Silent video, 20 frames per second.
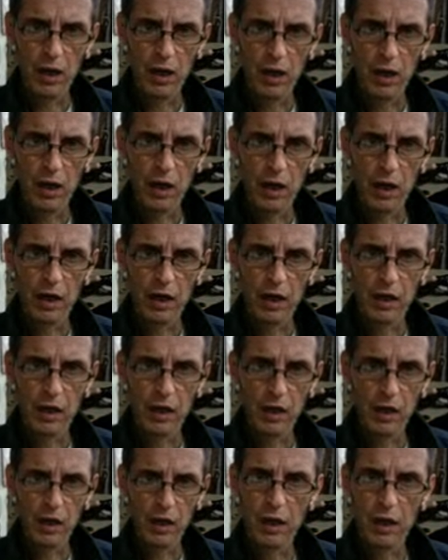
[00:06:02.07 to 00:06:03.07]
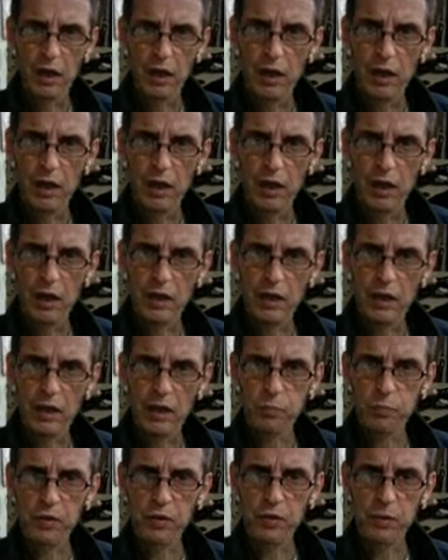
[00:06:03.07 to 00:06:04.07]
And there's
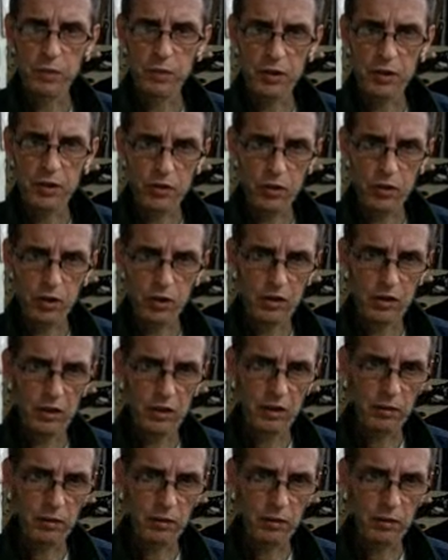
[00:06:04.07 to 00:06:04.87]
pretty much nothing in